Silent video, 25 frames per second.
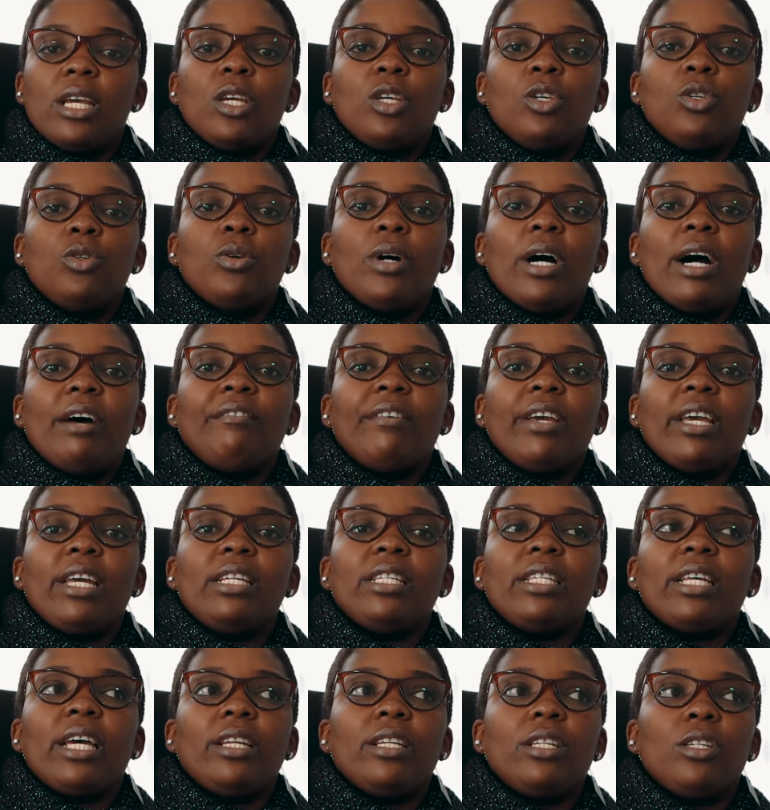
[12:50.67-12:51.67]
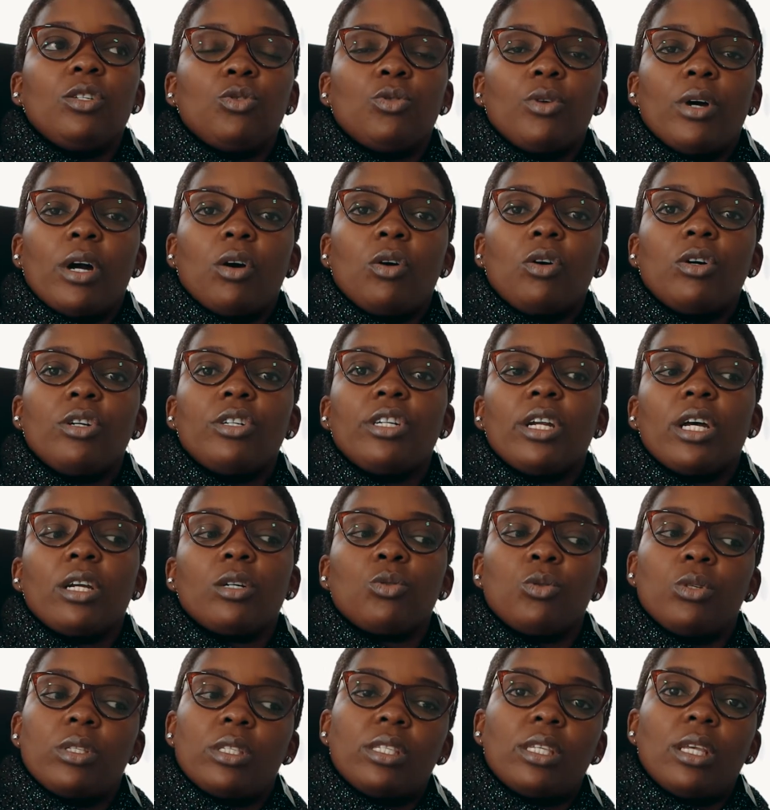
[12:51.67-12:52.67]
you have entered into a
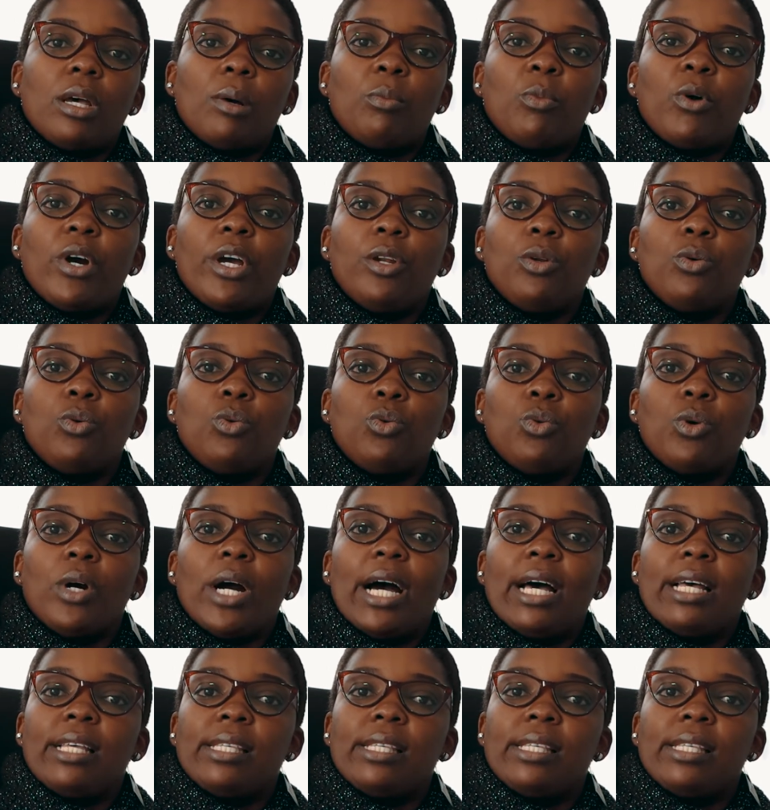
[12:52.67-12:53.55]
contract with someone who